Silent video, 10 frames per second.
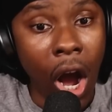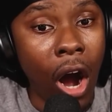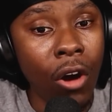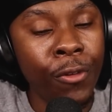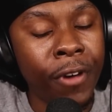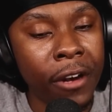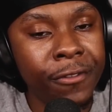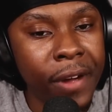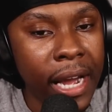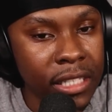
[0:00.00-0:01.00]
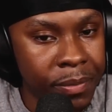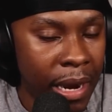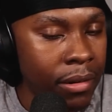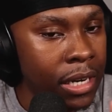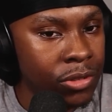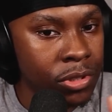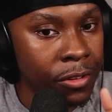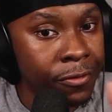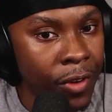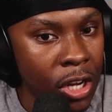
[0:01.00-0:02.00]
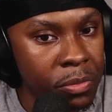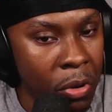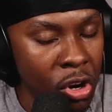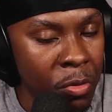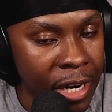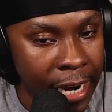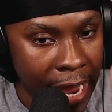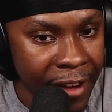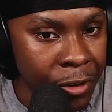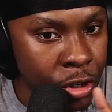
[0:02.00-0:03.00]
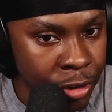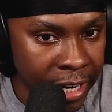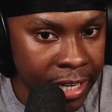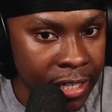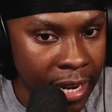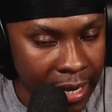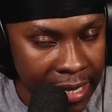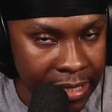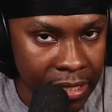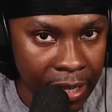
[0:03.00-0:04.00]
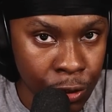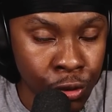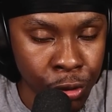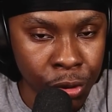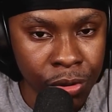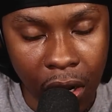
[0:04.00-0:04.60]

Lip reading: Oh, fun fact. Apparently, this was the first Pokemon that they ever created, like, as in, like, drew.